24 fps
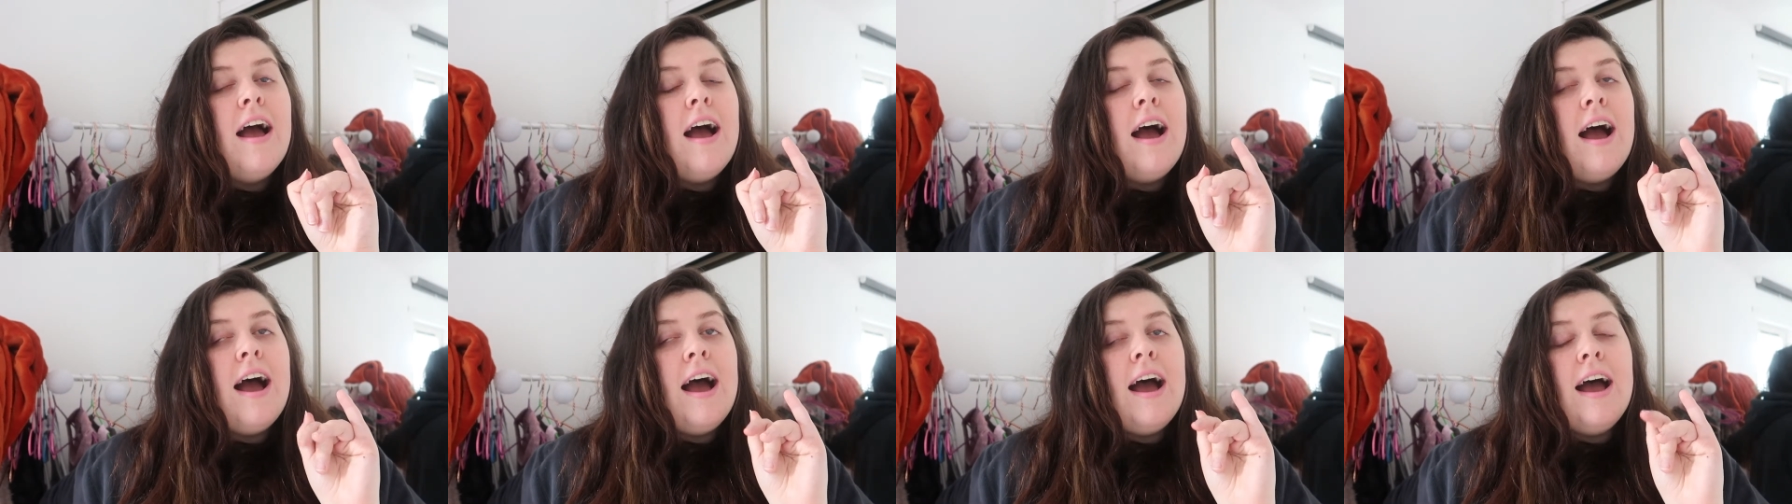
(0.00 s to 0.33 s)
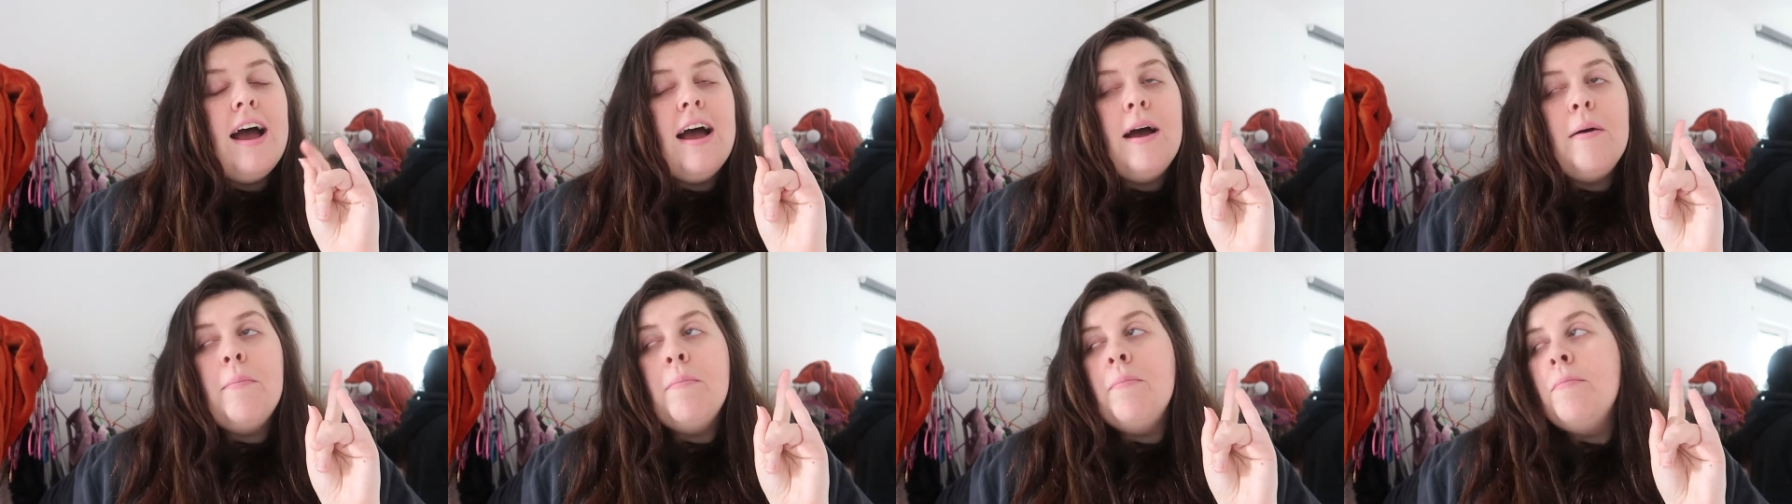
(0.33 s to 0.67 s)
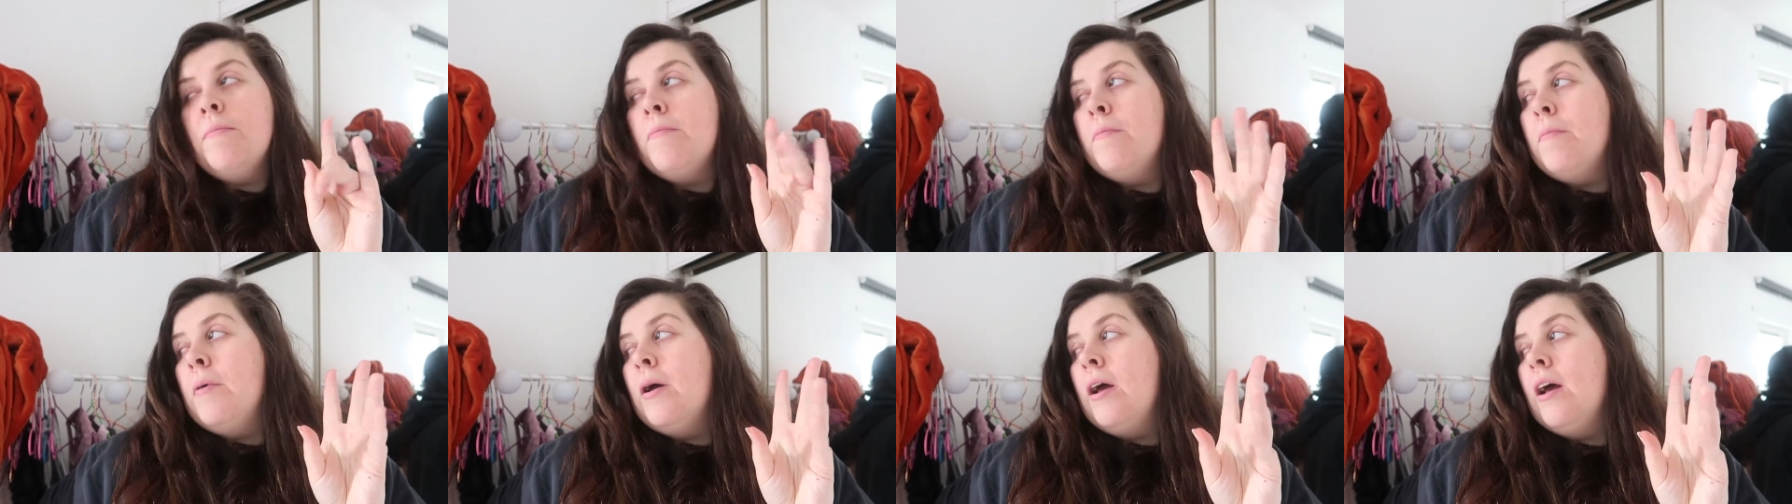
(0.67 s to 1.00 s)

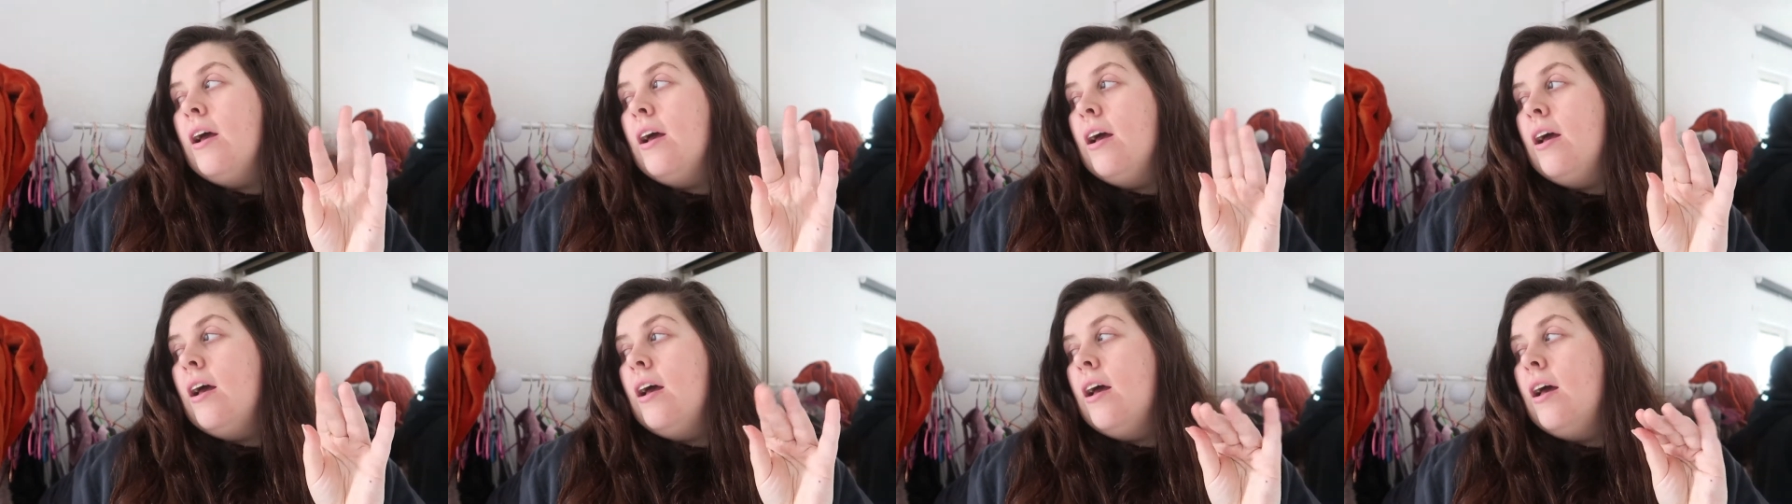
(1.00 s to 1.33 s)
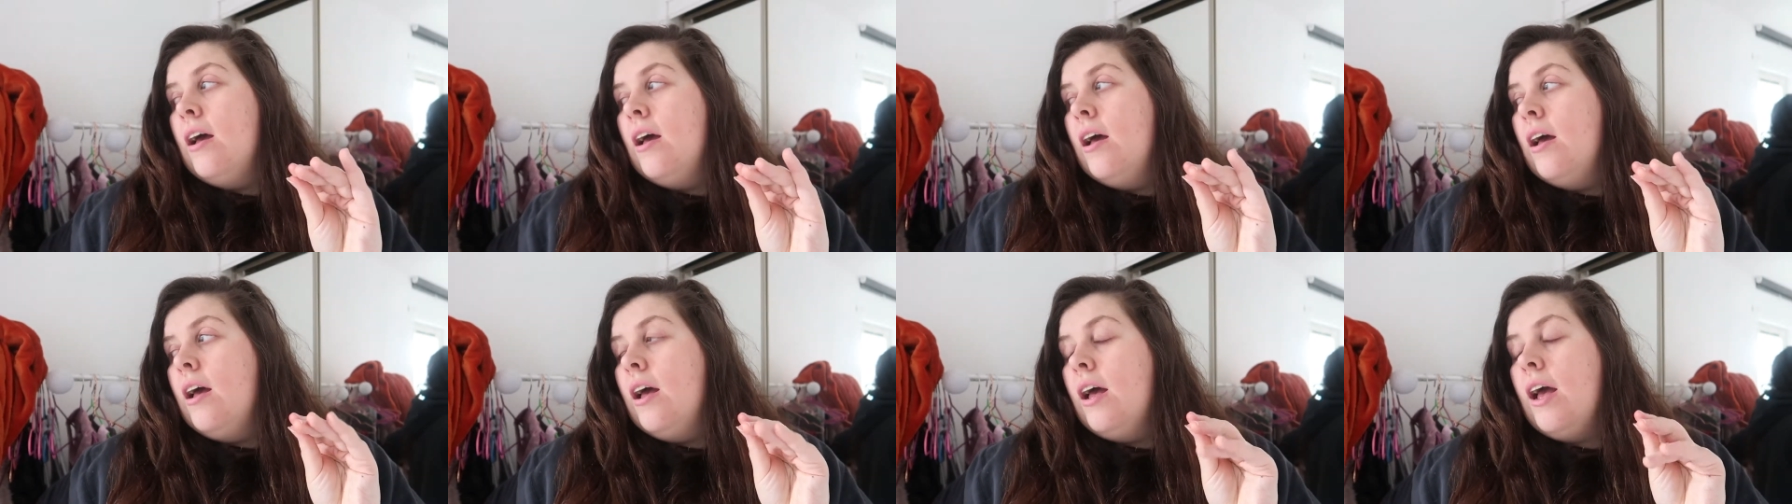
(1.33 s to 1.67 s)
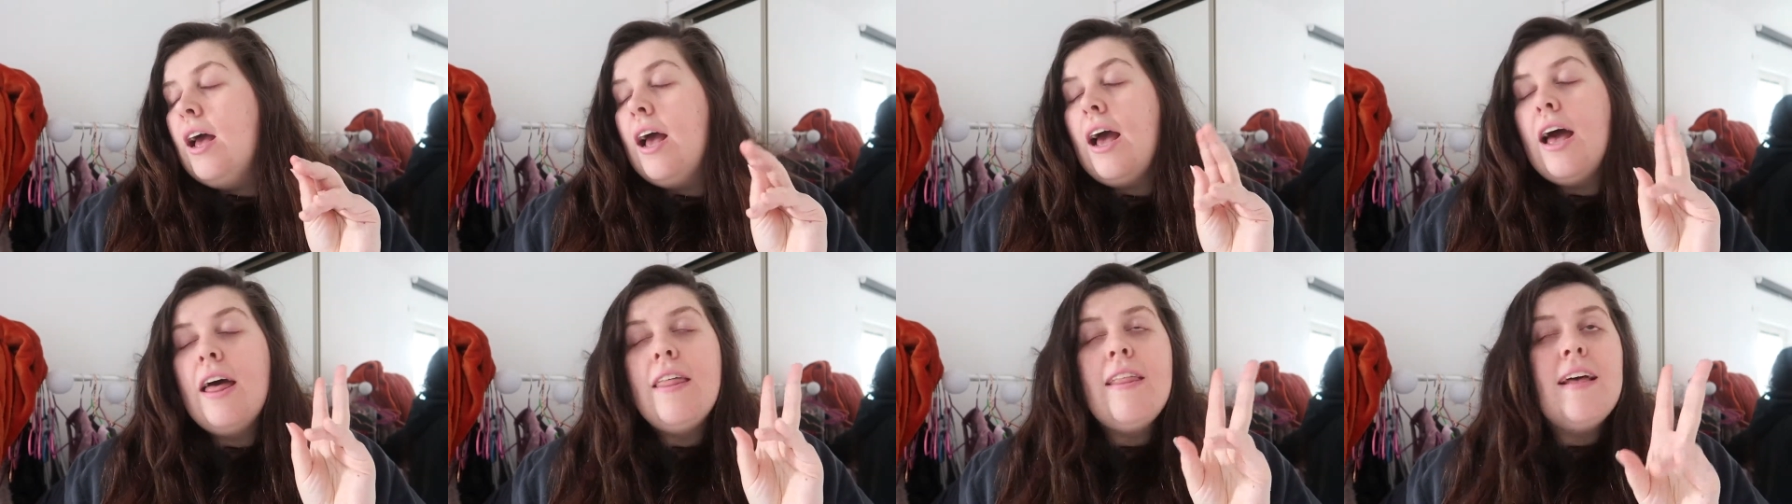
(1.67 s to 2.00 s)
Um,
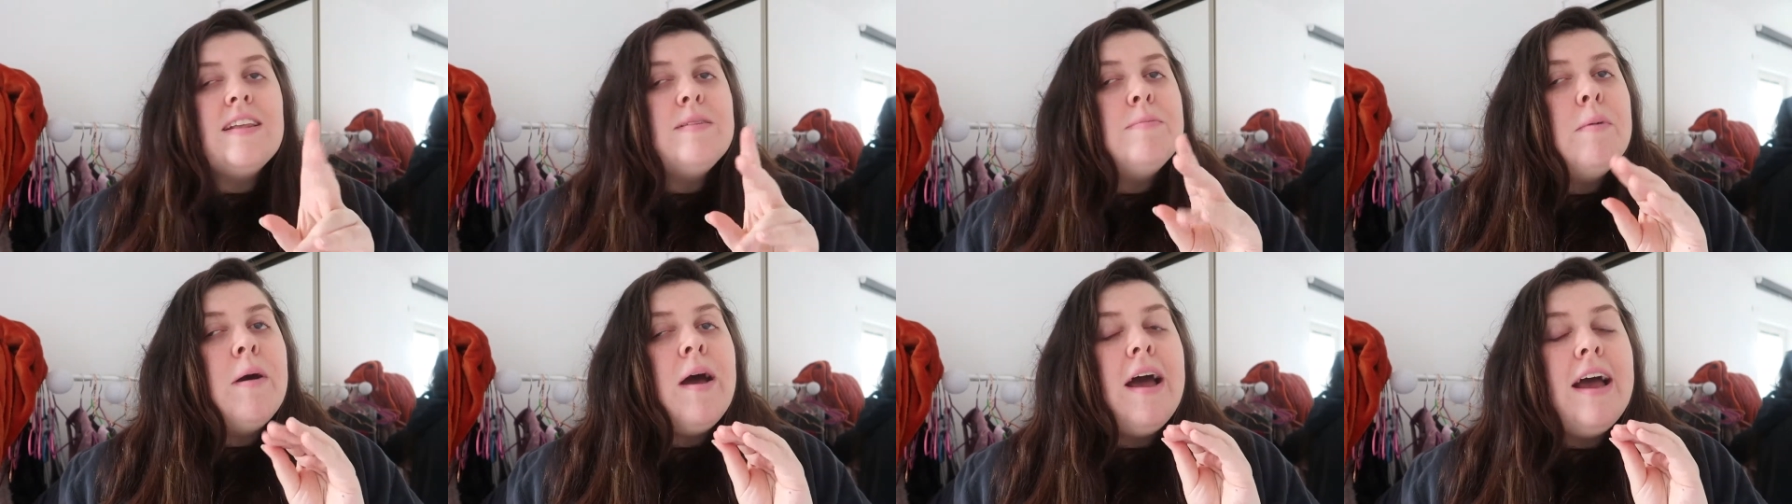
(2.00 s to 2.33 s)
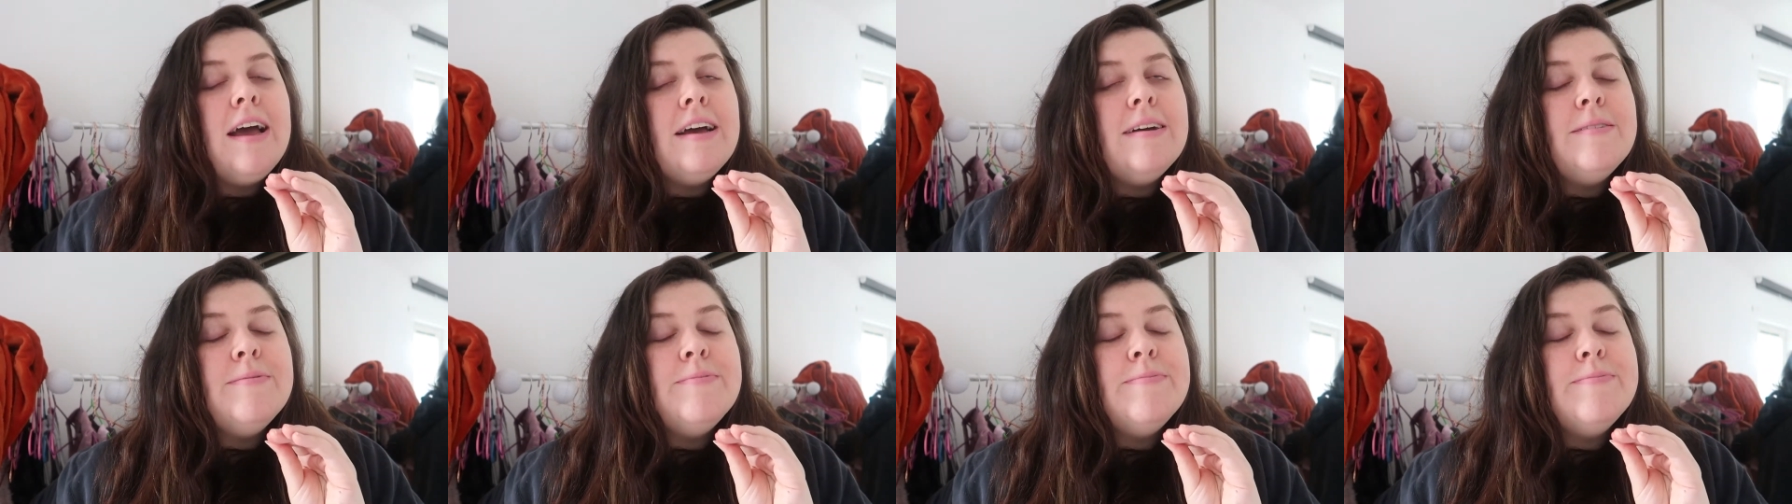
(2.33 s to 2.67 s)
and that's about it.